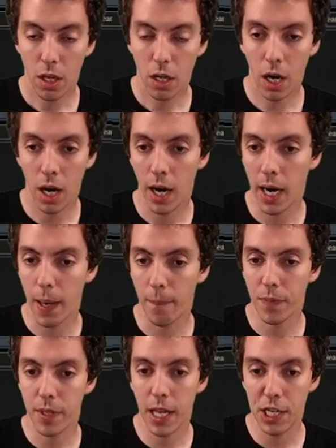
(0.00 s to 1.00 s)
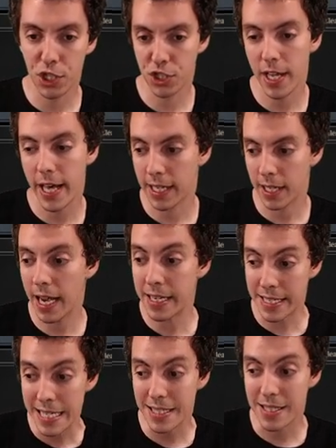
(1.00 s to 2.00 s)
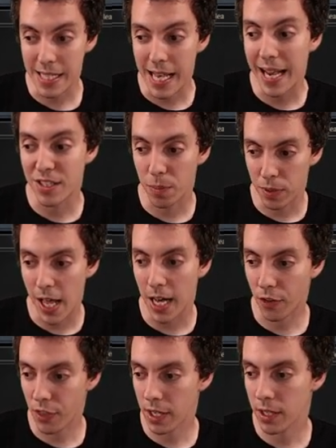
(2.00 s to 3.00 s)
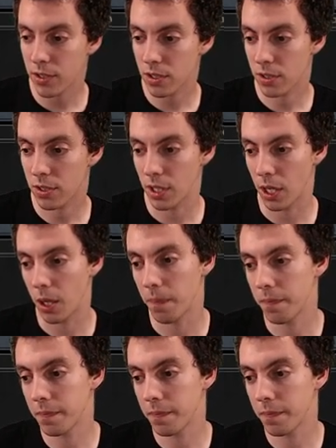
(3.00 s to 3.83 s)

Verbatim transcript: Um, it's just like a decent size to block things. So,